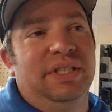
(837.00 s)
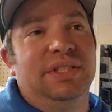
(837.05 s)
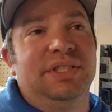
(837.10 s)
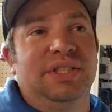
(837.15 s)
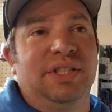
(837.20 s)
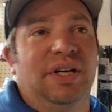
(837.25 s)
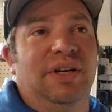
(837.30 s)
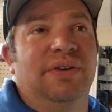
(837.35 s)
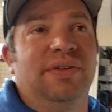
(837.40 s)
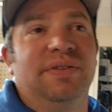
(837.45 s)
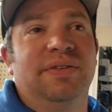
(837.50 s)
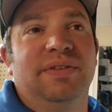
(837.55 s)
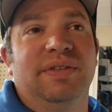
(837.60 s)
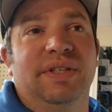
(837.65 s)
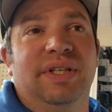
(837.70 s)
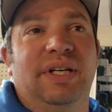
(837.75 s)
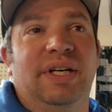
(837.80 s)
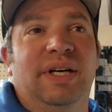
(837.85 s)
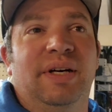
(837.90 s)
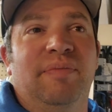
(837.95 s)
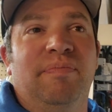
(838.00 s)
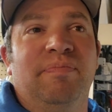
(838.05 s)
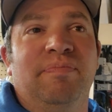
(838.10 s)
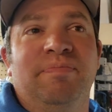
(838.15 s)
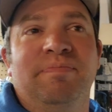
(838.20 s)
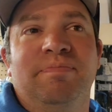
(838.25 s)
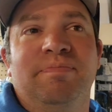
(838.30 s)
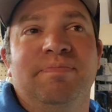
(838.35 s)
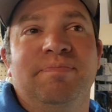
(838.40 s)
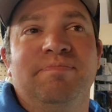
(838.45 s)
So
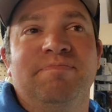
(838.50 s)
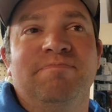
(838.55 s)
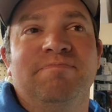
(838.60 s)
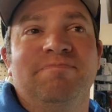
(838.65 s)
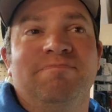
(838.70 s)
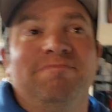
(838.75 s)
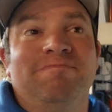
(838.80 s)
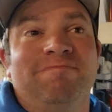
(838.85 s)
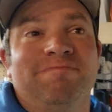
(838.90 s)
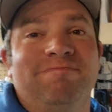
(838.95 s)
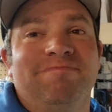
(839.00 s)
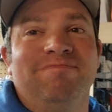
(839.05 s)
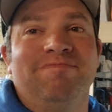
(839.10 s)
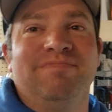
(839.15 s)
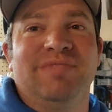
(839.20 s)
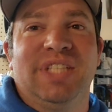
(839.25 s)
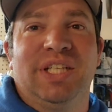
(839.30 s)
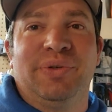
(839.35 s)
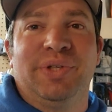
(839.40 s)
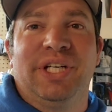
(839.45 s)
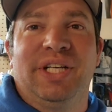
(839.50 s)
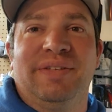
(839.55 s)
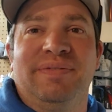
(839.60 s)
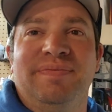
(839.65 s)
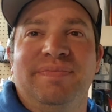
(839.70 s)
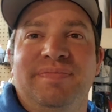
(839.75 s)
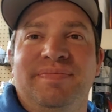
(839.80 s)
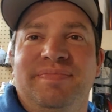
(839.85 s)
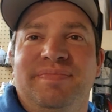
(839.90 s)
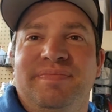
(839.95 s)
um, there we are.